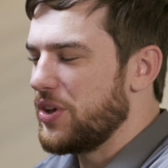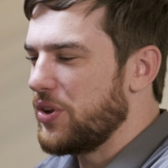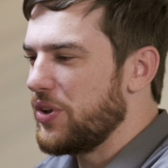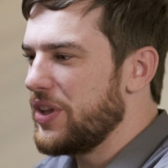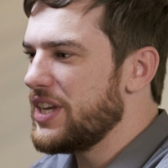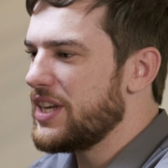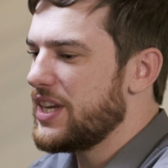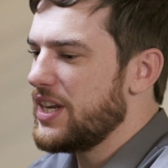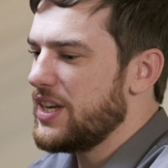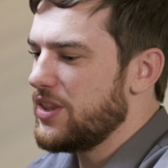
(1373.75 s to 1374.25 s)
The
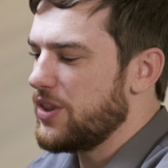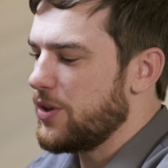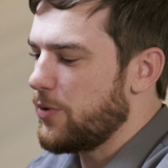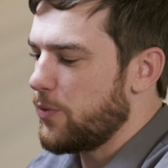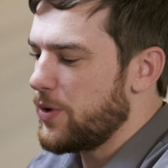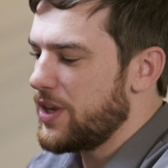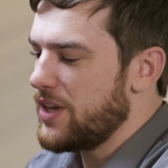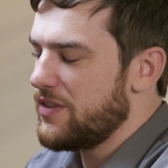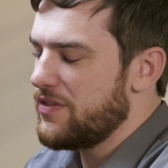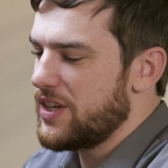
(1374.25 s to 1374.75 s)
linking, the
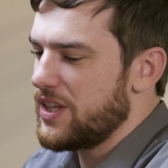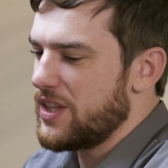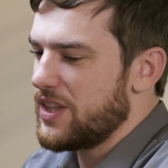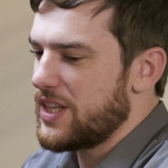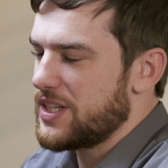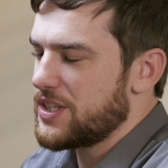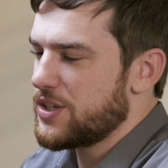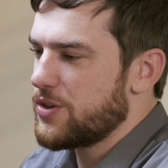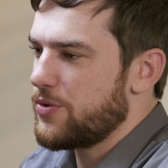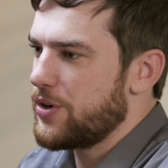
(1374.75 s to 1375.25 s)
weaving
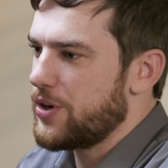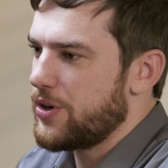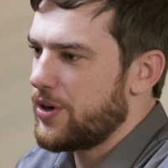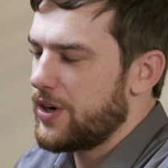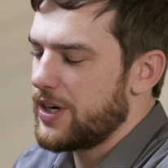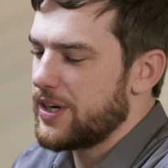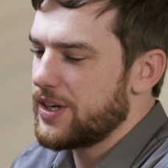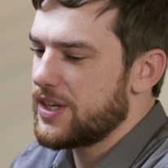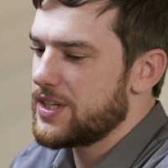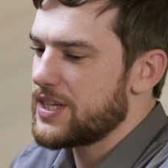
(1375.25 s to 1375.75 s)
that's going
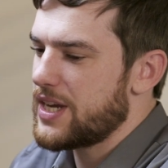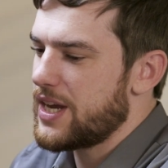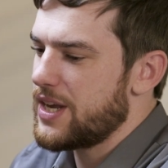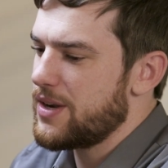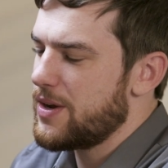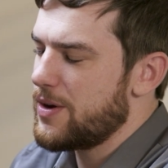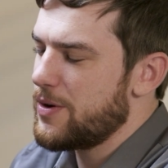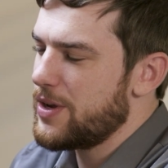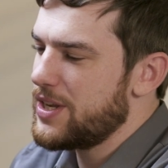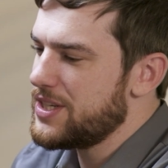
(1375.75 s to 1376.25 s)
on. Because
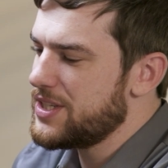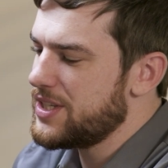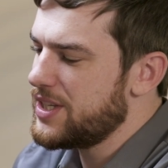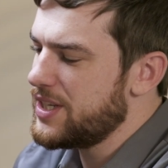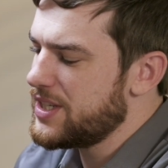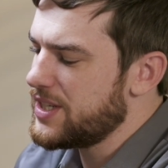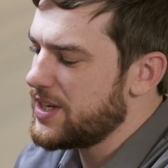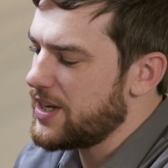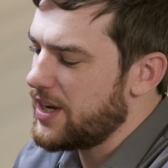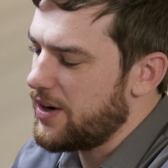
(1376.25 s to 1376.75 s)
is
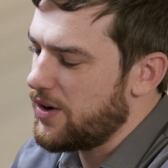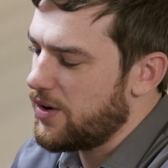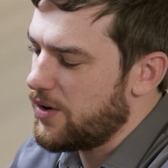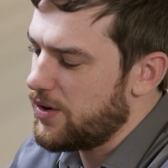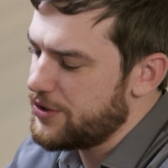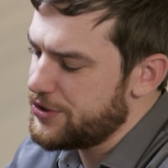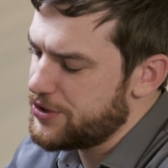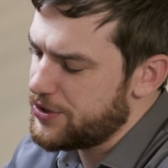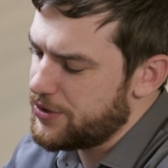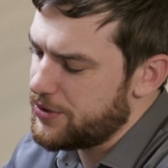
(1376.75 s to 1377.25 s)
this not
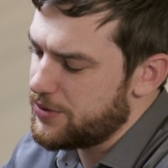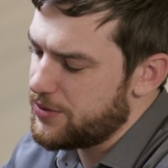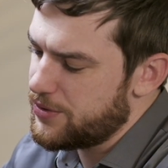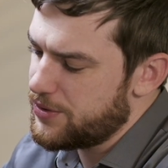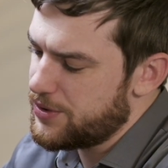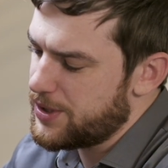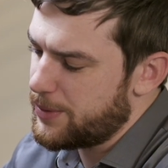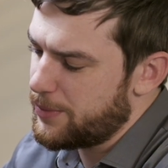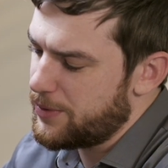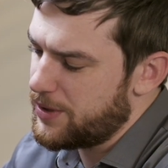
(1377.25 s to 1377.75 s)
also
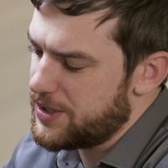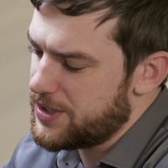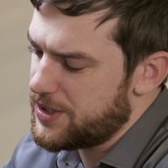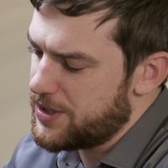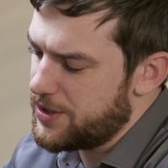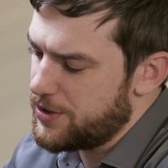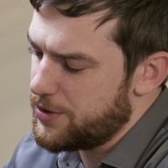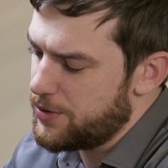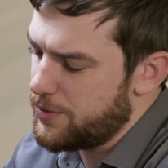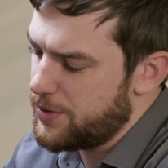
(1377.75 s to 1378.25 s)
some of this
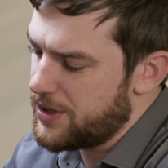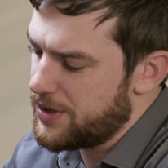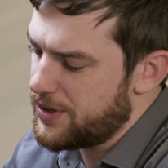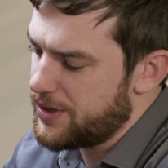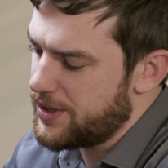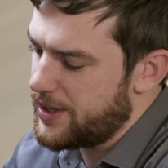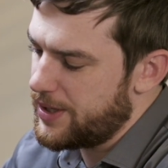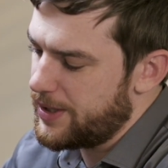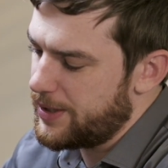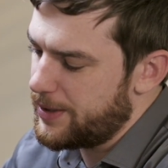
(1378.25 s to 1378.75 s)
to do
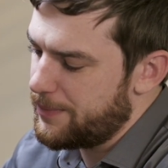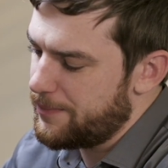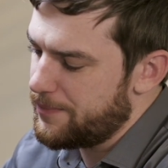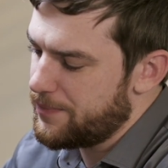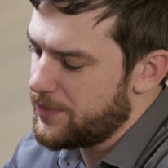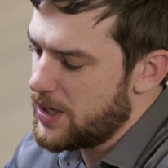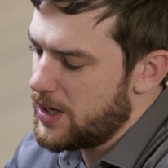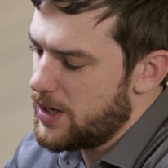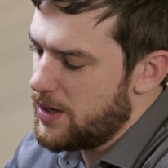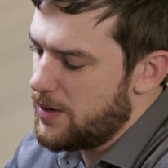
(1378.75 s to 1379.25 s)
with
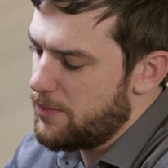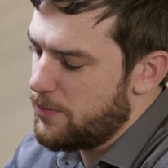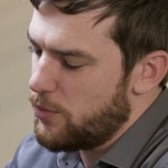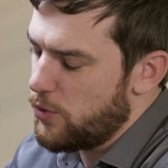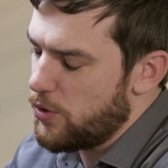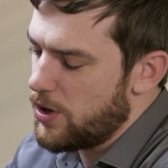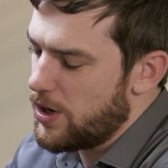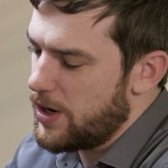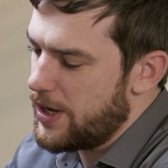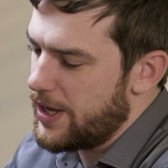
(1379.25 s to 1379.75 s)

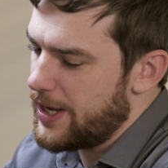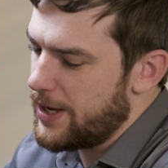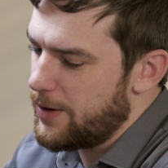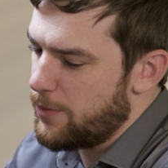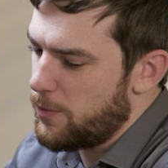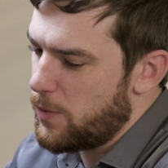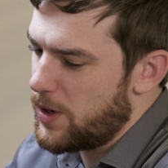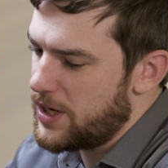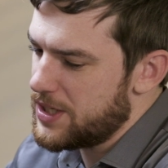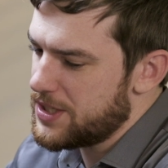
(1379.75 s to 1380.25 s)
more a
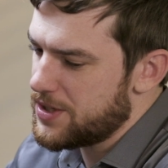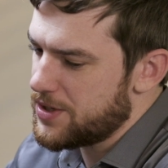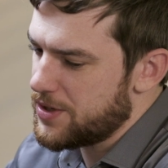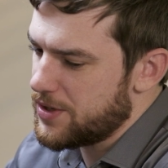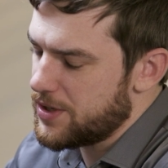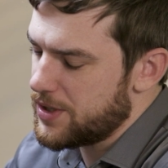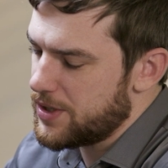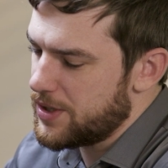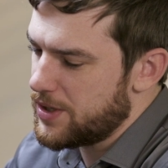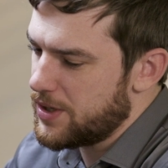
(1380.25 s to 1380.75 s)

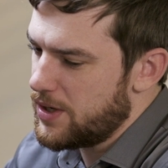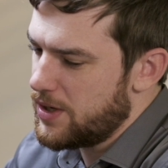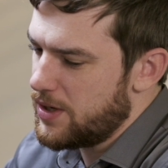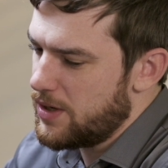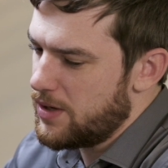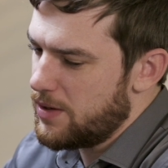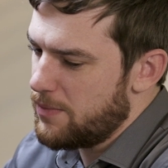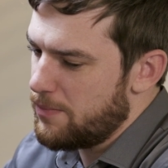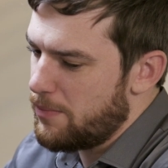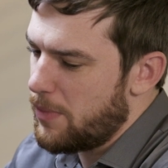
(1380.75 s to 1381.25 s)
Western
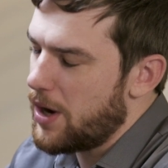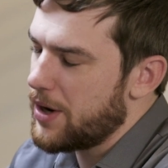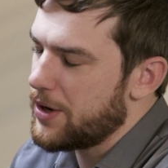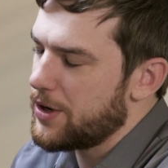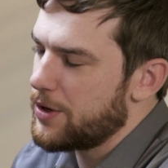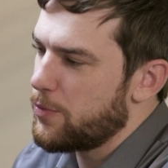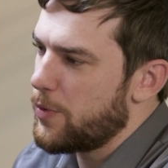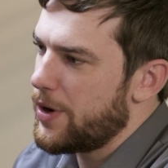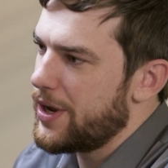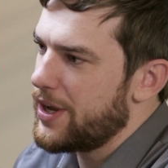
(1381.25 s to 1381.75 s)

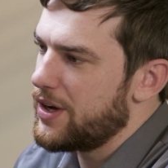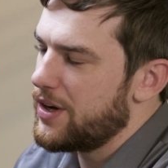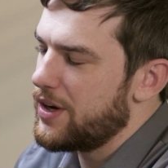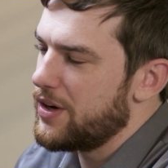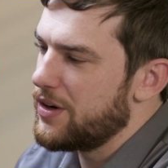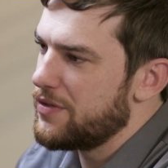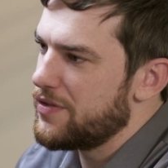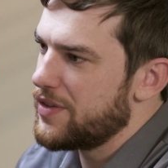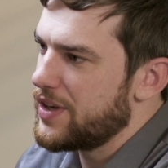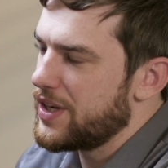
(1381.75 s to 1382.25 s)
modern way
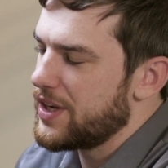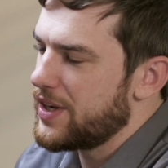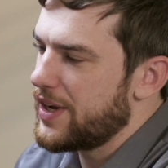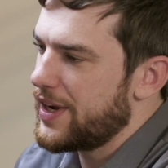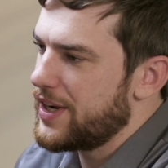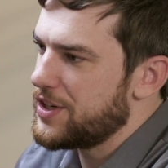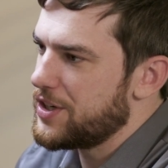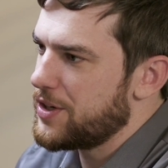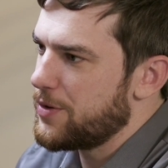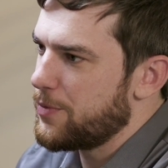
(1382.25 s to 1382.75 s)
of
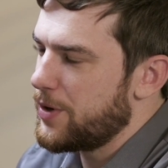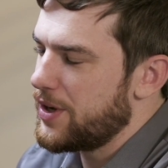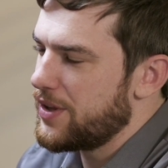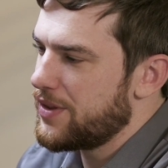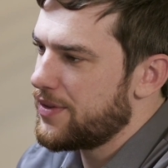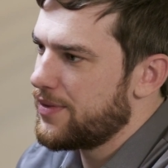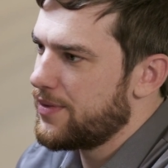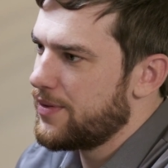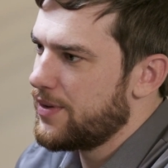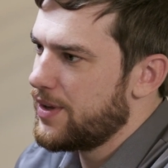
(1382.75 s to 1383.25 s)
engaging
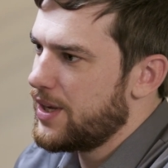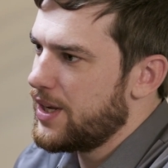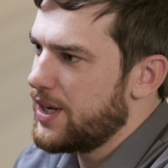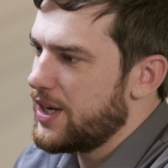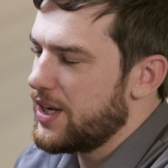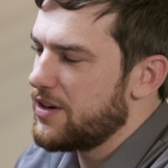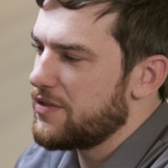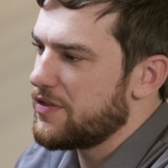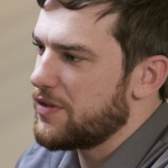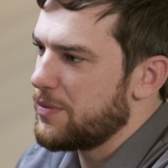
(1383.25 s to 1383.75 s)
with
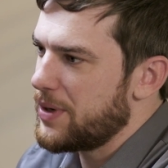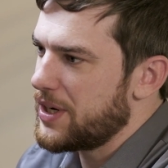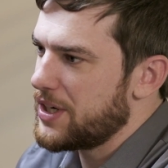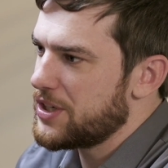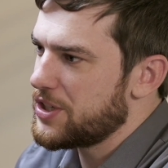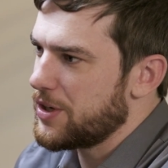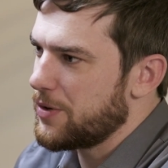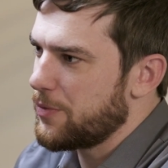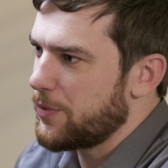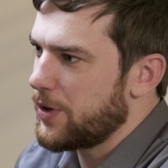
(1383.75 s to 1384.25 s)

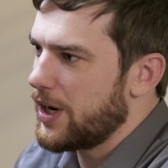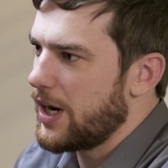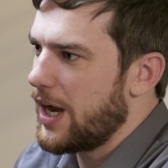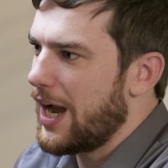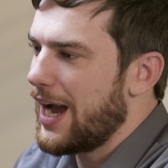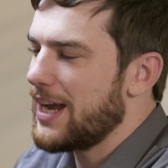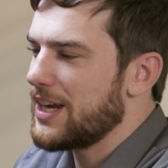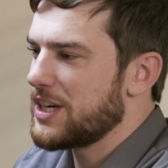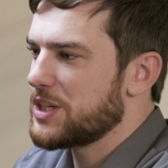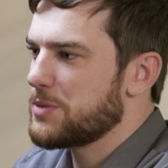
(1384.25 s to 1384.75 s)
information, where
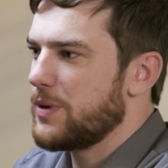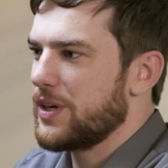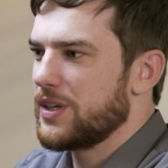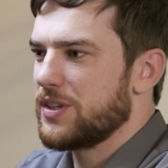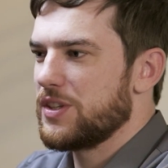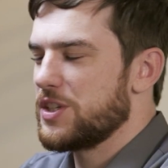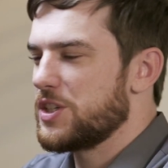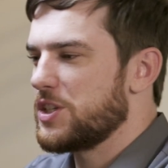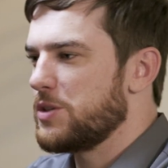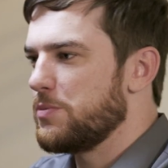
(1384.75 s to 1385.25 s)
I
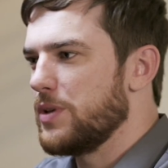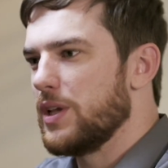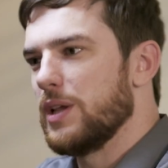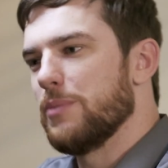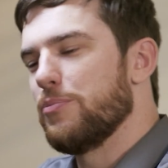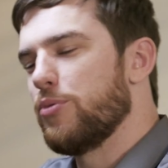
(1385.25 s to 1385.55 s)
expect this to be